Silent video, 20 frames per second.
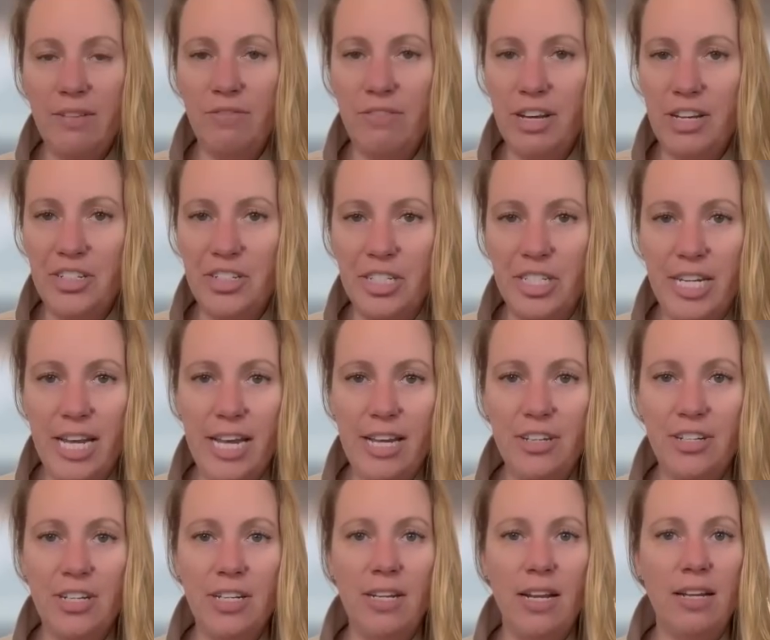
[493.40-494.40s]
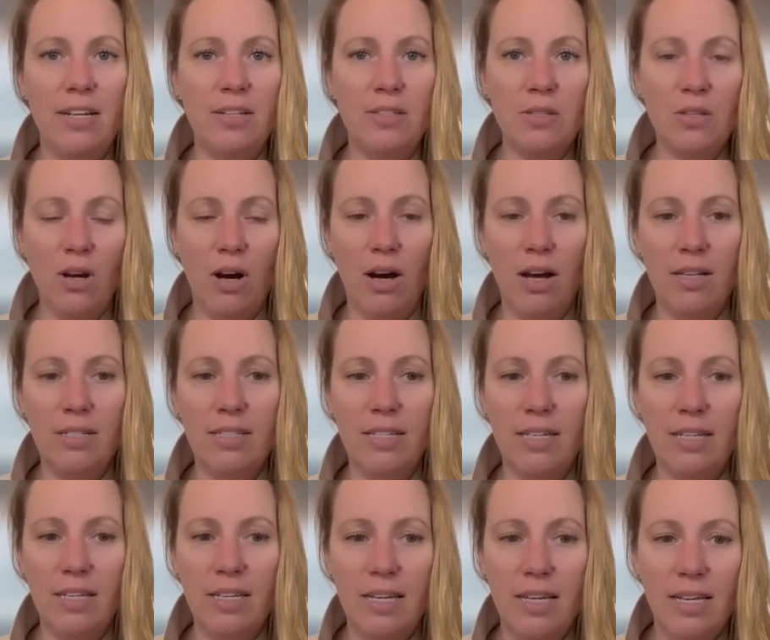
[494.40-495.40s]
vegetation, and it's
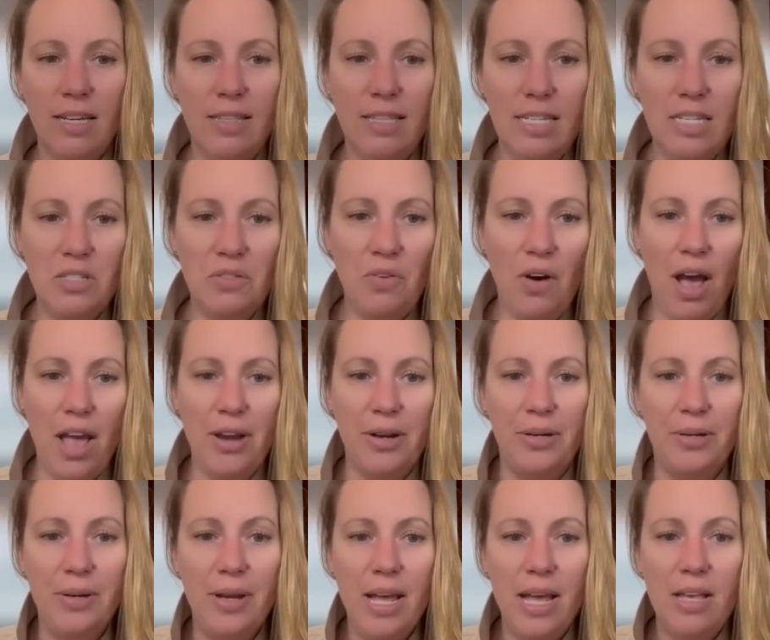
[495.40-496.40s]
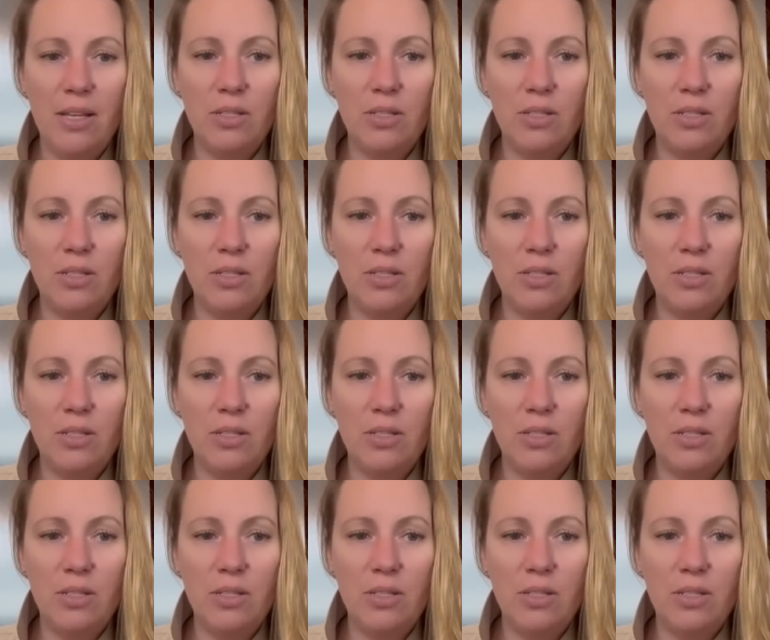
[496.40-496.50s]
causing these fire.